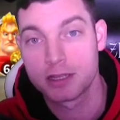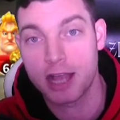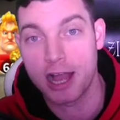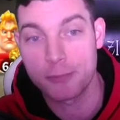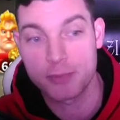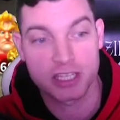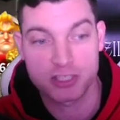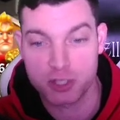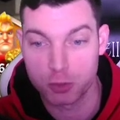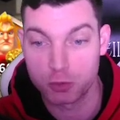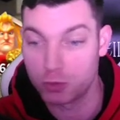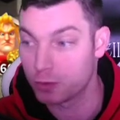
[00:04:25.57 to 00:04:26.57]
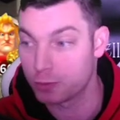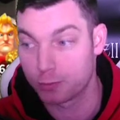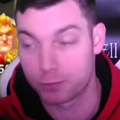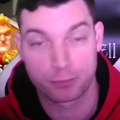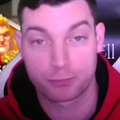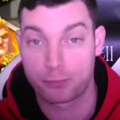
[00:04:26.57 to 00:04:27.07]
I mean, to
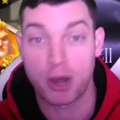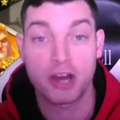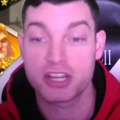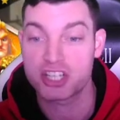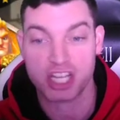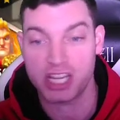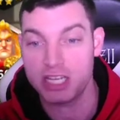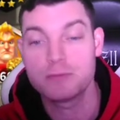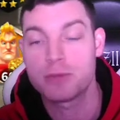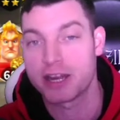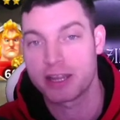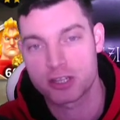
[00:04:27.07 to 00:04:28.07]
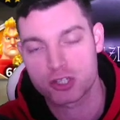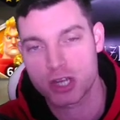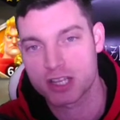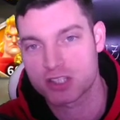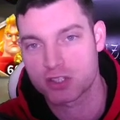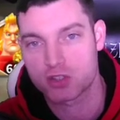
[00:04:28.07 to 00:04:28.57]
punish anybody that
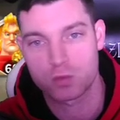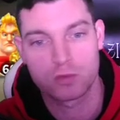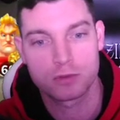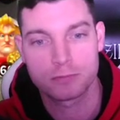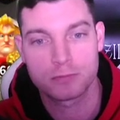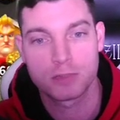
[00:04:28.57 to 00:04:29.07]
tries to swarm.